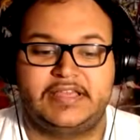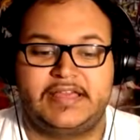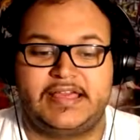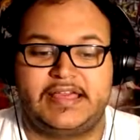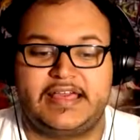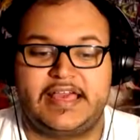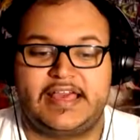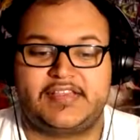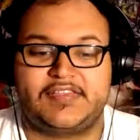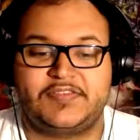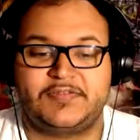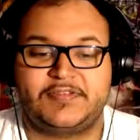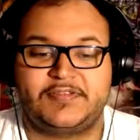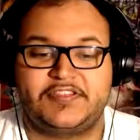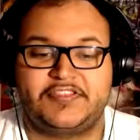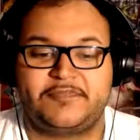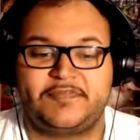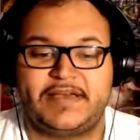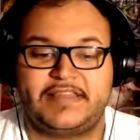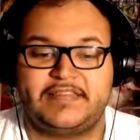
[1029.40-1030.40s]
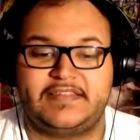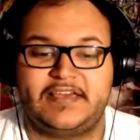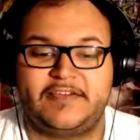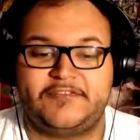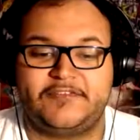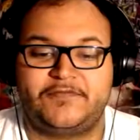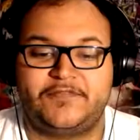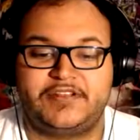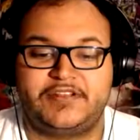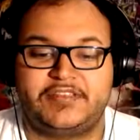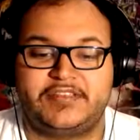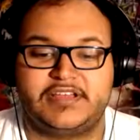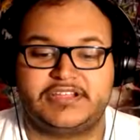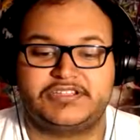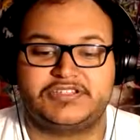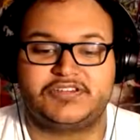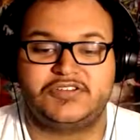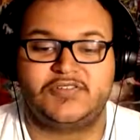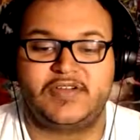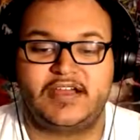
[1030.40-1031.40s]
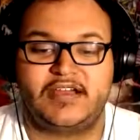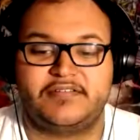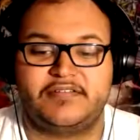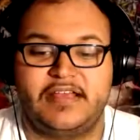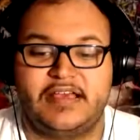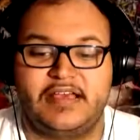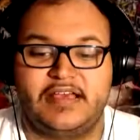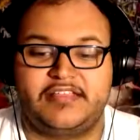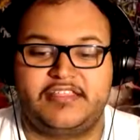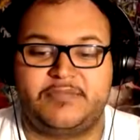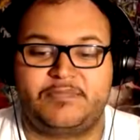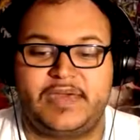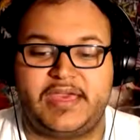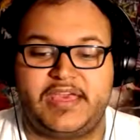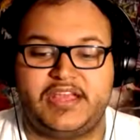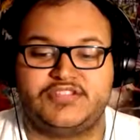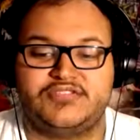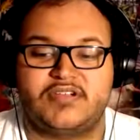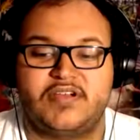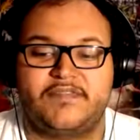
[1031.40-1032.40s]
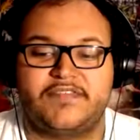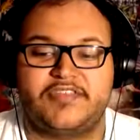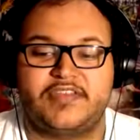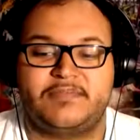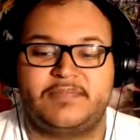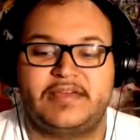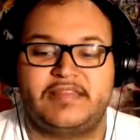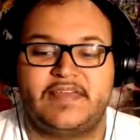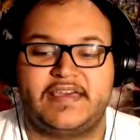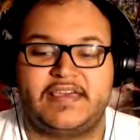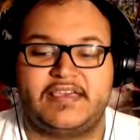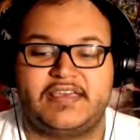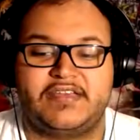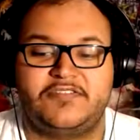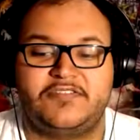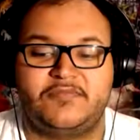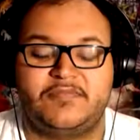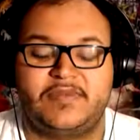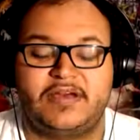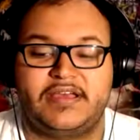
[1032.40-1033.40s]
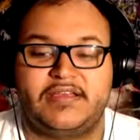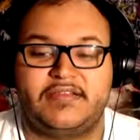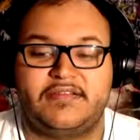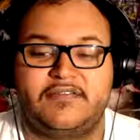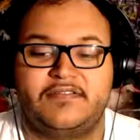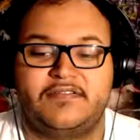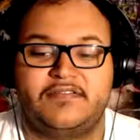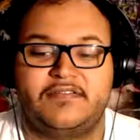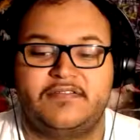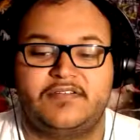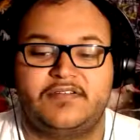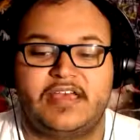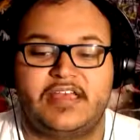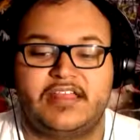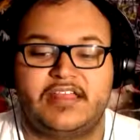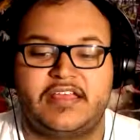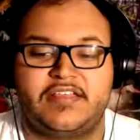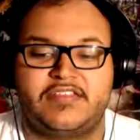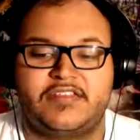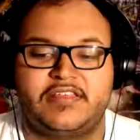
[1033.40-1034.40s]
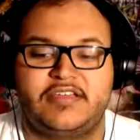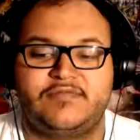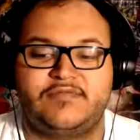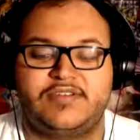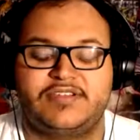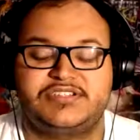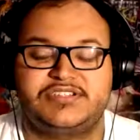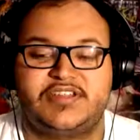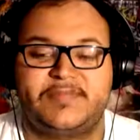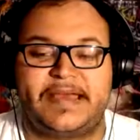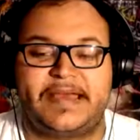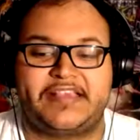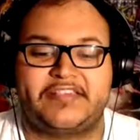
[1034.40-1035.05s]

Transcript: As soon as my left foot touched the ground, the pain traveled up my leg until it reached my